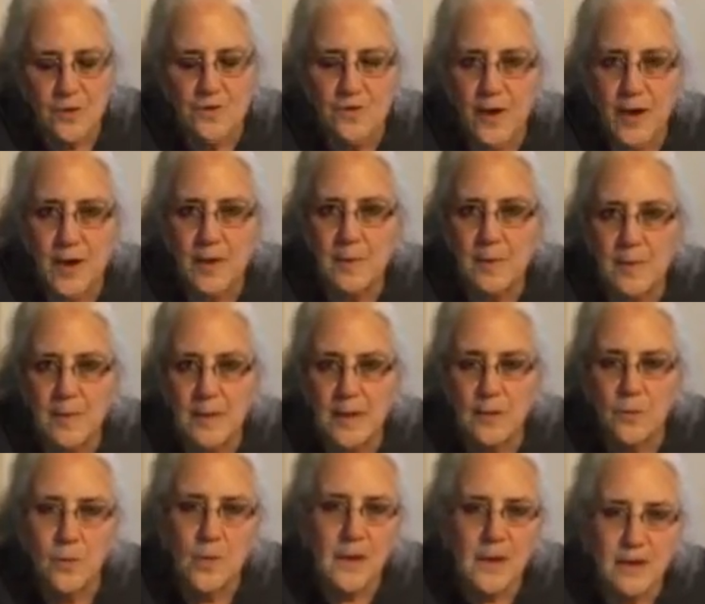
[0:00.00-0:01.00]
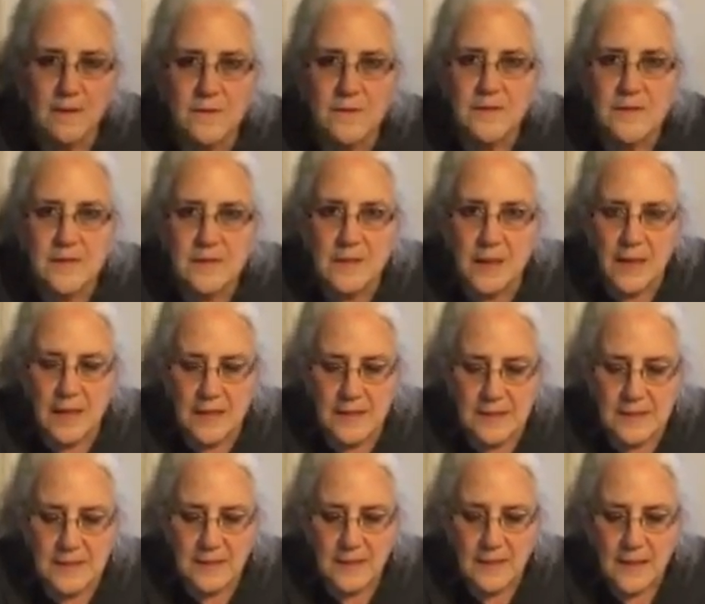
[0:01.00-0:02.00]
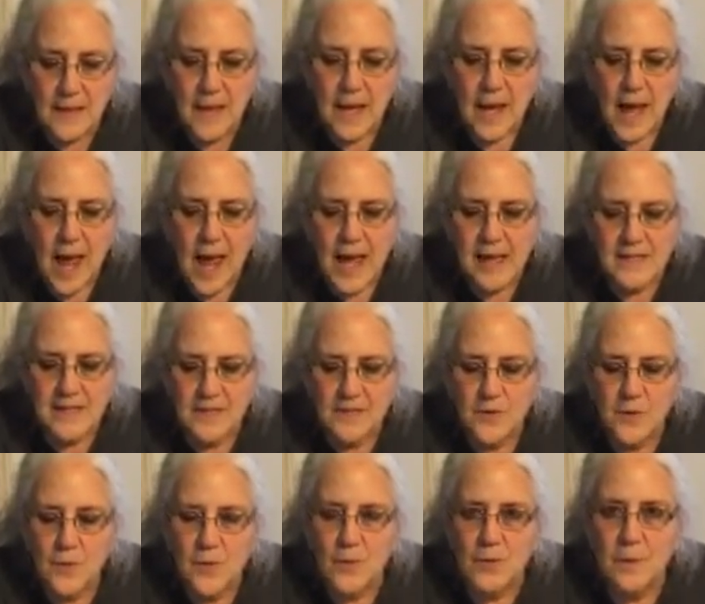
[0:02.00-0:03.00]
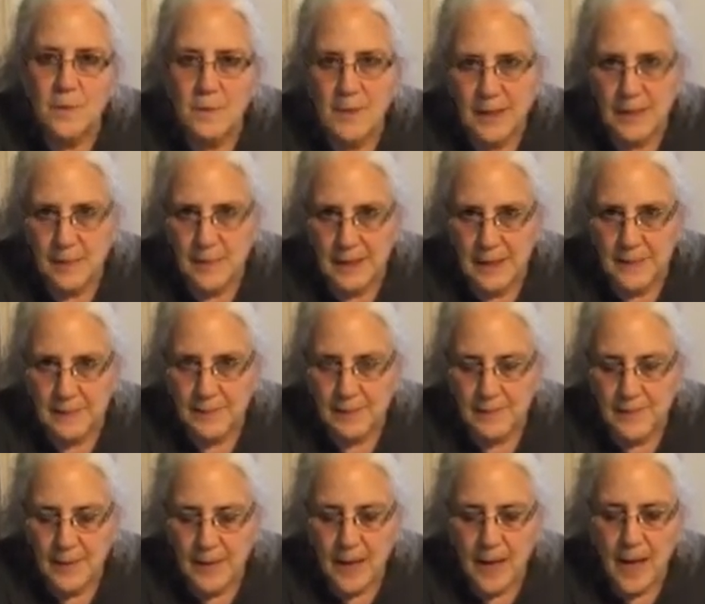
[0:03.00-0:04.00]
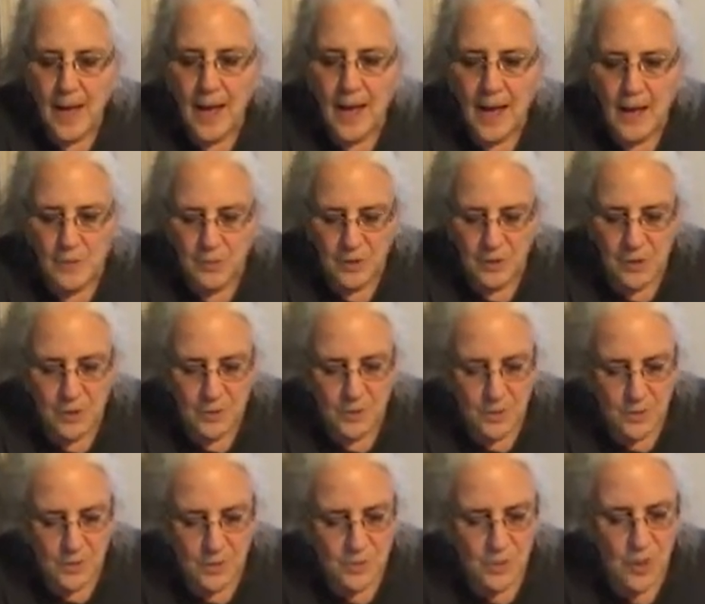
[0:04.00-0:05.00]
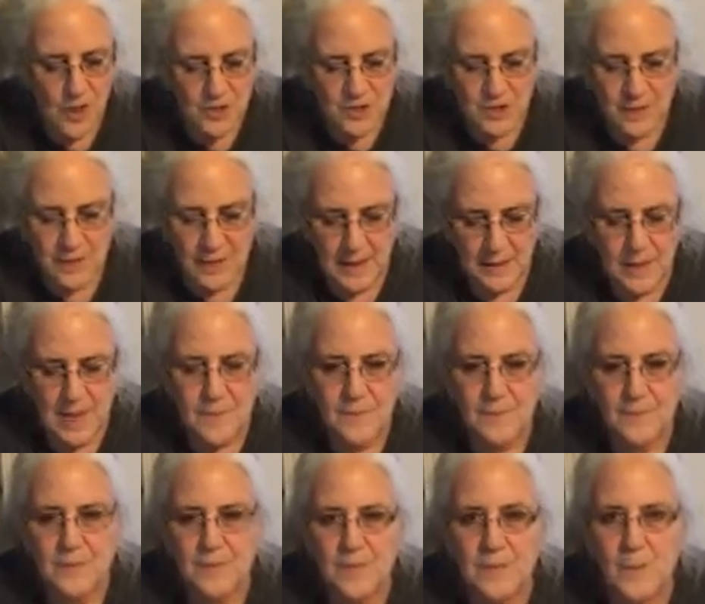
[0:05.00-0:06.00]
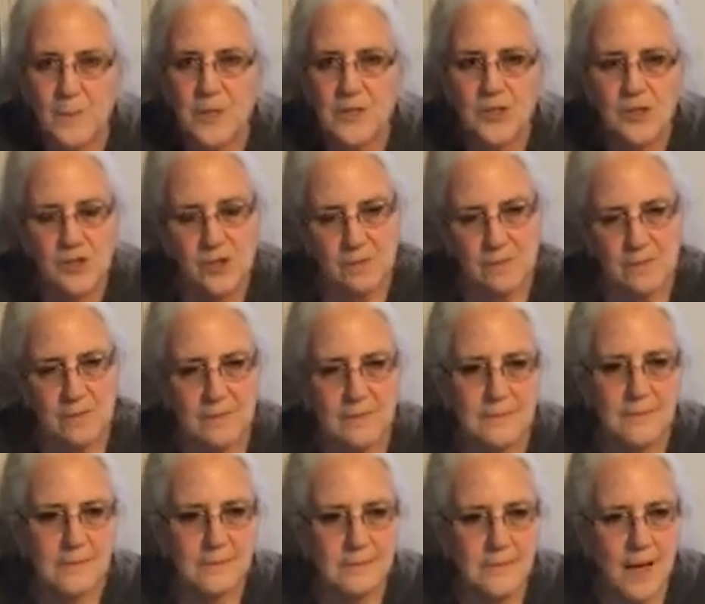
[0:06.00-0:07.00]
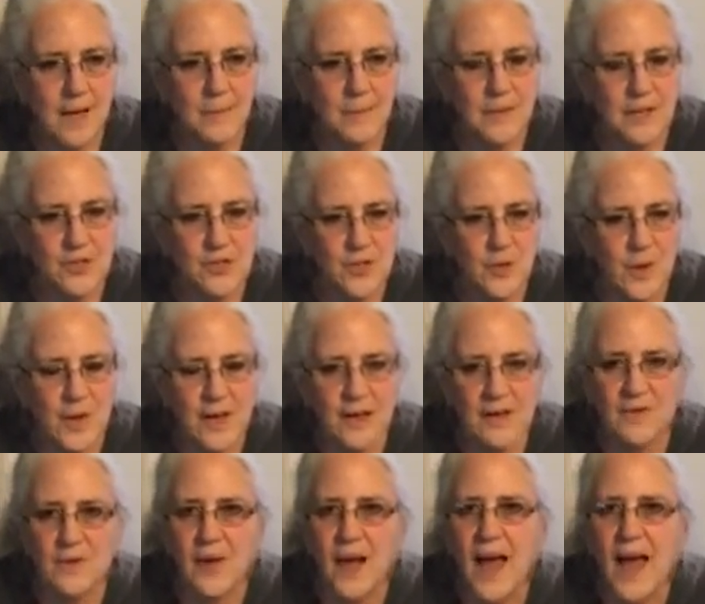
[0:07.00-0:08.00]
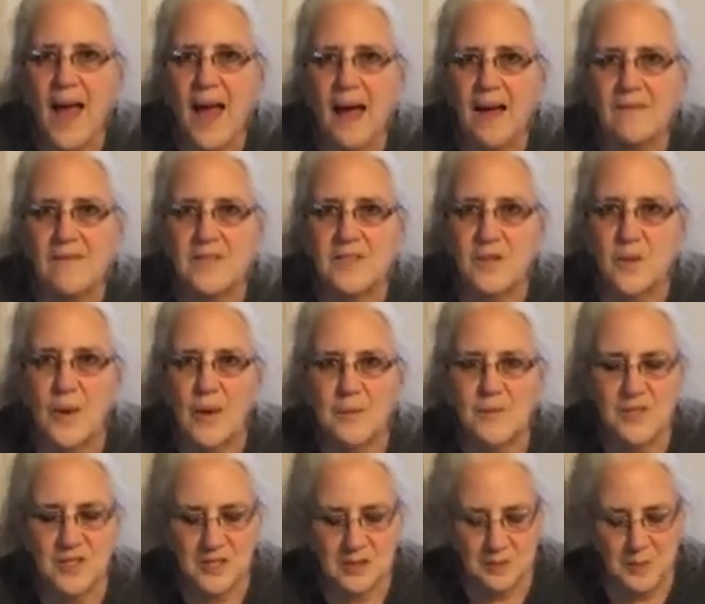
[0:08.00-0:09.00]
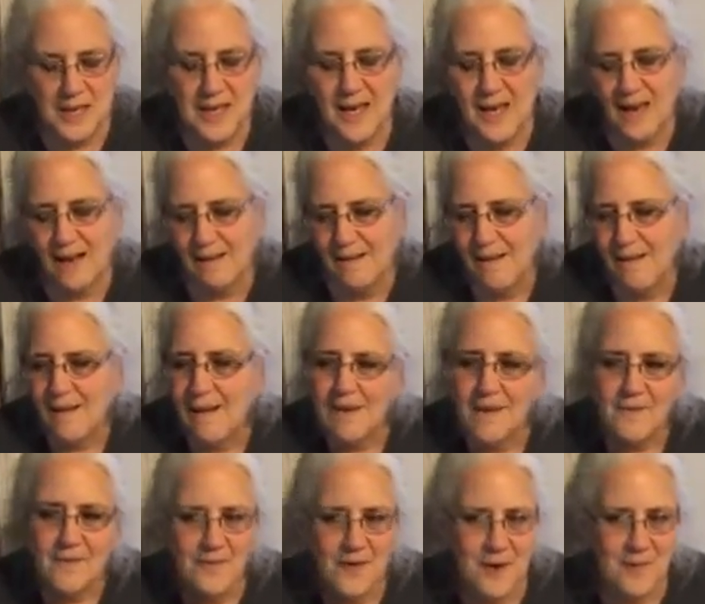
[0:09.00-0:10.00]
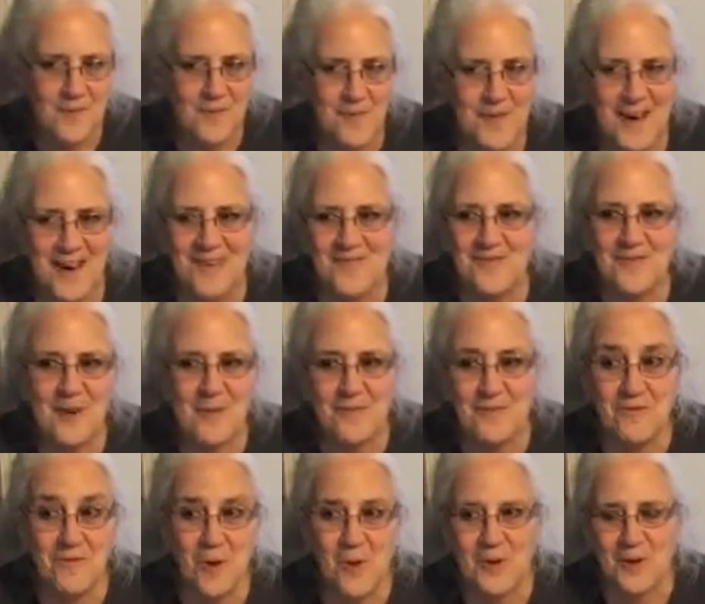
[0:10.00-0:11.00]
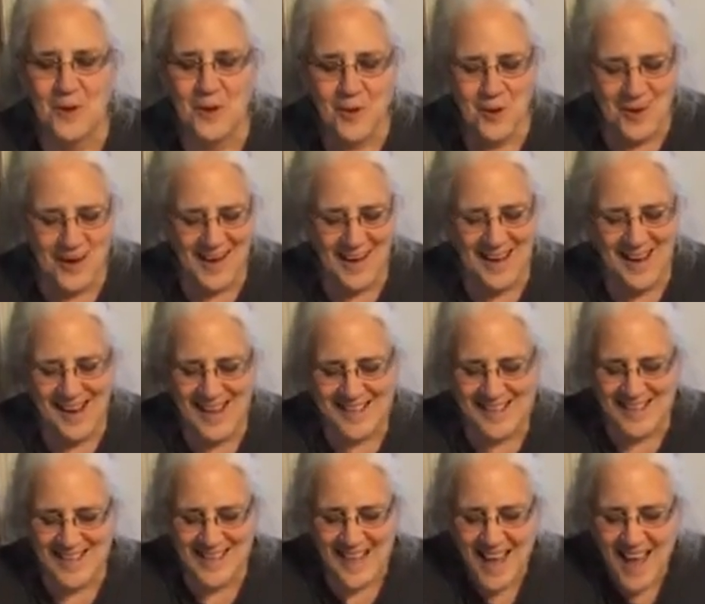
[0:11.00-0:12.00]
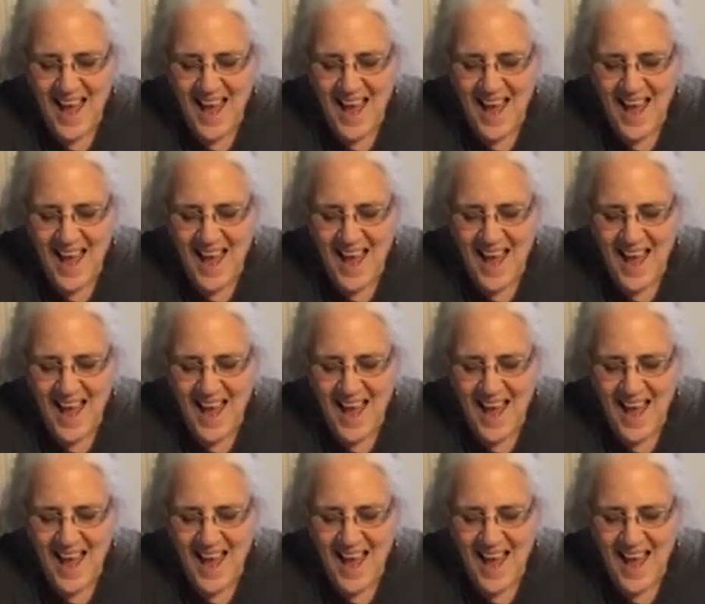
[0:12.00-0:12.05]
fiber in whatever size as if it were a baby. And when you wash a baby, which I'm not sure I ever have, so I'm just speaking from folklore, I guess.